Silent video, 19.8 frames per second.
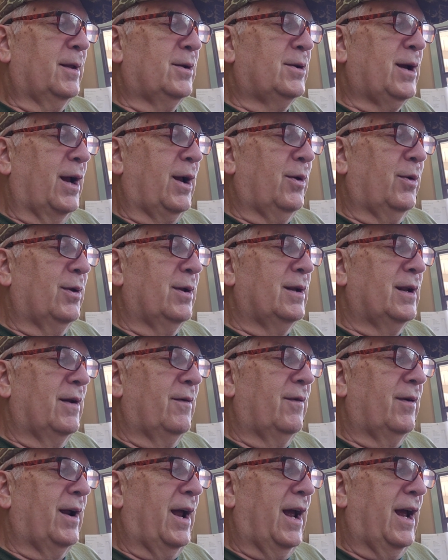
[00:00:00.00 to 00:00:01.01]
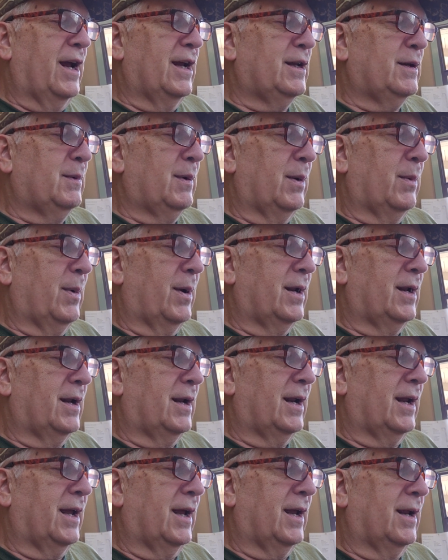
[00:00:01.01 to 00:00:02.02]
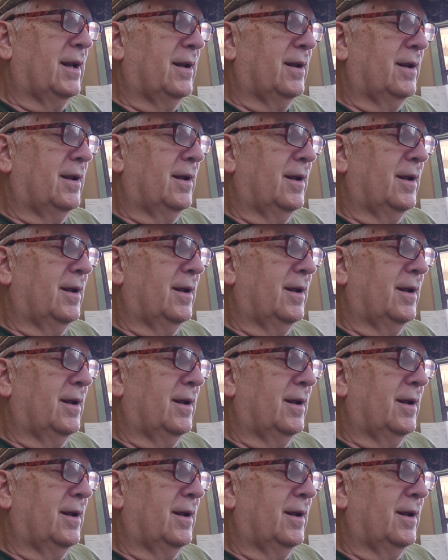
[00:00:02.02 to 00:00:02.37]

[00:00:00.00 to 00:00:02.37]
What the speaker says: Jacqueline never asked me about it again.